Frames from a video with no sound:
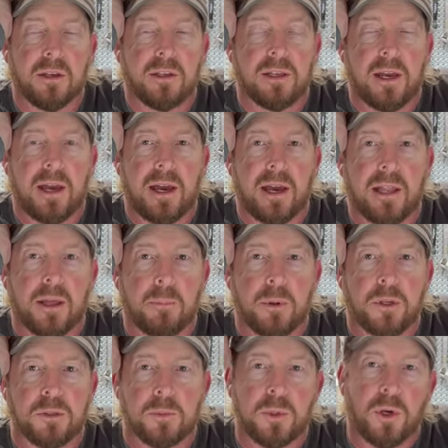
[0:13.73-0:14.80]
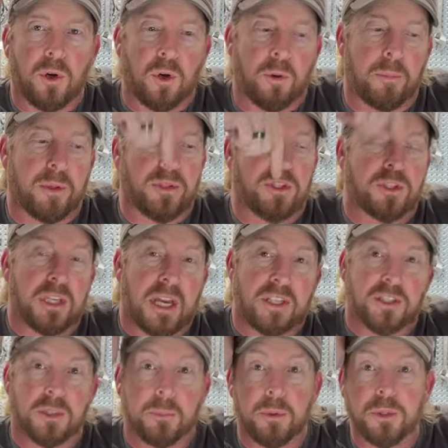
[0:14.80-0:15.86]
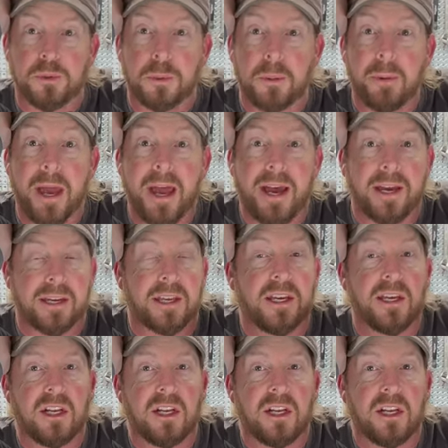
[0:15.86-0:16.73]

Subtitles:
Yeah, that puts me old, but this actually puts me back.